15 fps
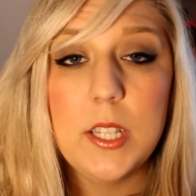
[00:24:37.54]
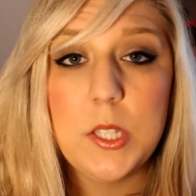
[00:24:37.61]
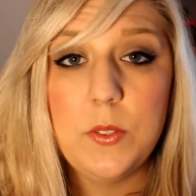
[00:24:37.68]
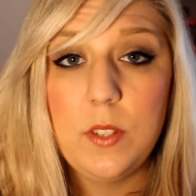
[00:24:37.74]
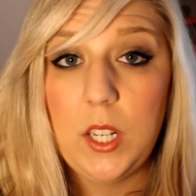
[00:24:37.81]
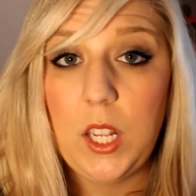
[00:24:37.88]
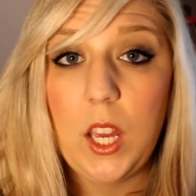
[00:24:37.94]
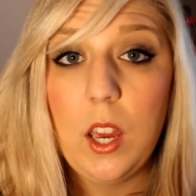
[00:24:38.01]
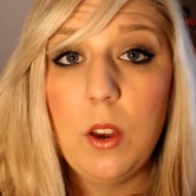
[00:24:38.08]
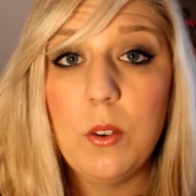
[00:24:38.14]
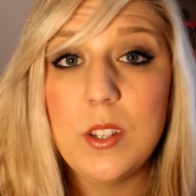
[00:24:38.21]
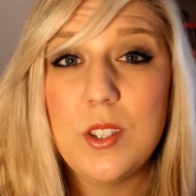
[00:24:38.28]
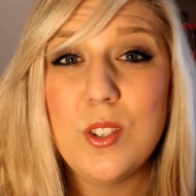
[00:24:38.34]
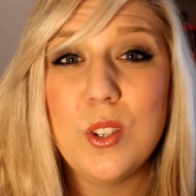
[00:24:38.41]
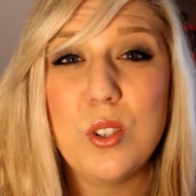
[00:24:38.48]
video,
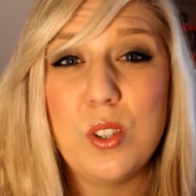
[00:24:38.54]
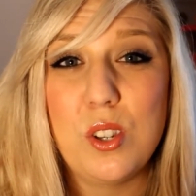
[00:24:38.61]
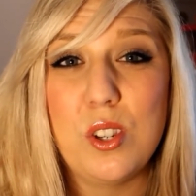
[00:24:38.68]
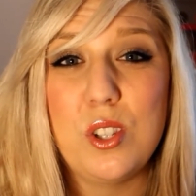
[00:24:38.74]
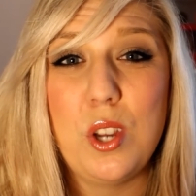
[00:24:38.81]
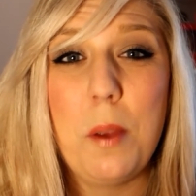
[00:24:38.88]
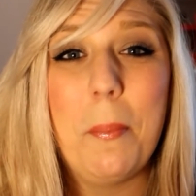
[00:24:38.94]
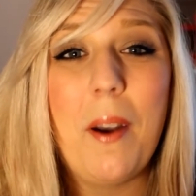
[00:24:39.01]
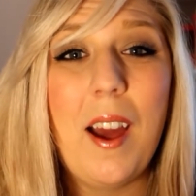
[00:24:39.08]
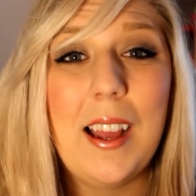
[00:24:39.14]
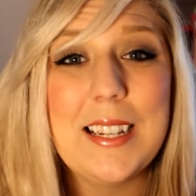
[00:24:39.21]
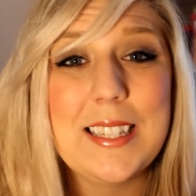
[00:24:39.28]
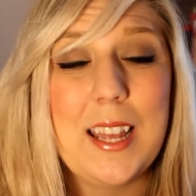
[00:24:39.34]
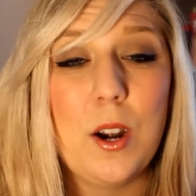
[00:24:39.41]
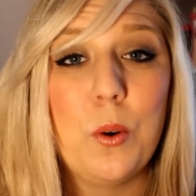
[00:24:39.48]
is just to show
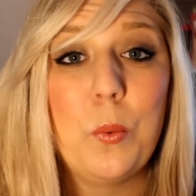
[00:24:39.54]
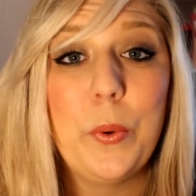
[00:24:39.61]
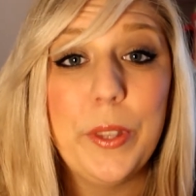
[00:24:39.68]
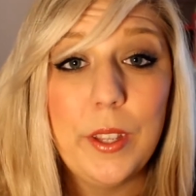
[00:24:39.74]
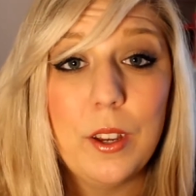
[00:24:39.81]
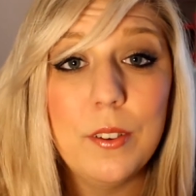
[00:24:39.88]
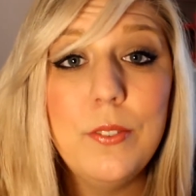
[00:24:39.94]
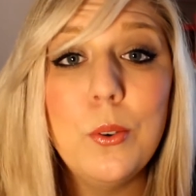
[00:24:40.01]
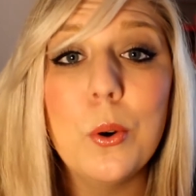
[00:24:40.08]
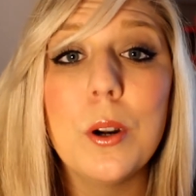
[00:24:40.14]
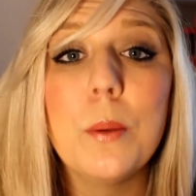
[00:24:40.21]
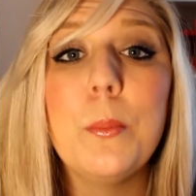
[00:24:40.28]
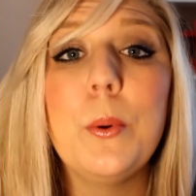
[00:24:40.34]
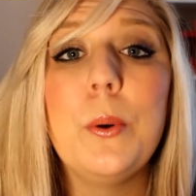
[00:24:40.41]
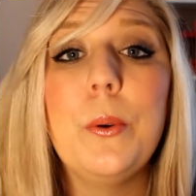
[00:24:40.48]
products that are really
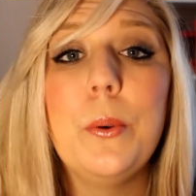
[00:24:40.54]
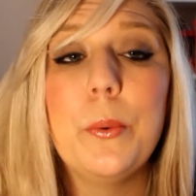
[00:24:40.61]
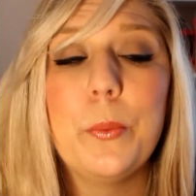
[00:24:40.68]
affordable,